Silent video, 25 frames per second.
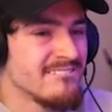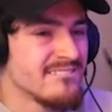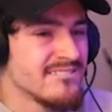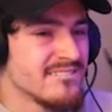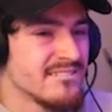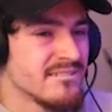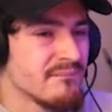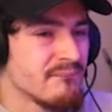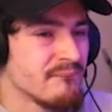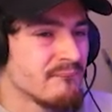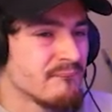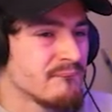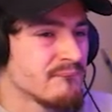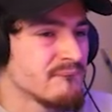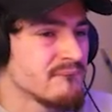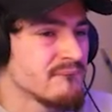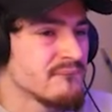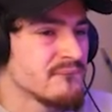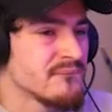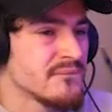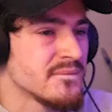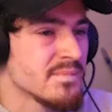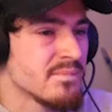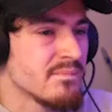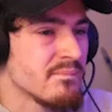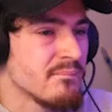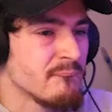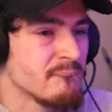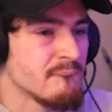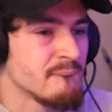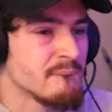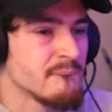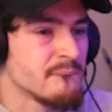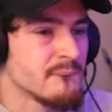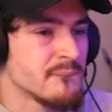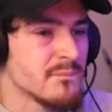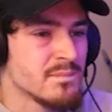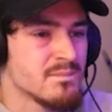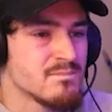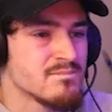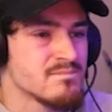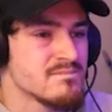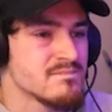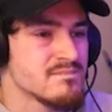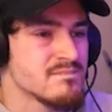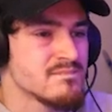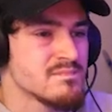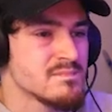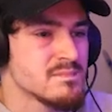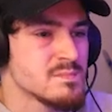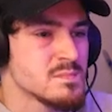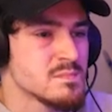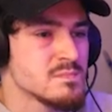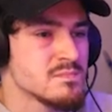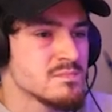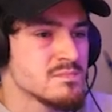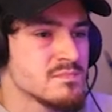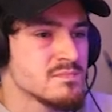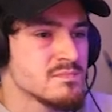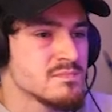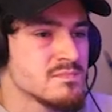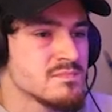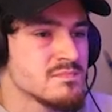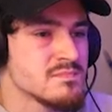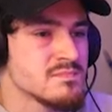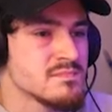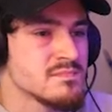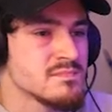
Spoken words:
(silence)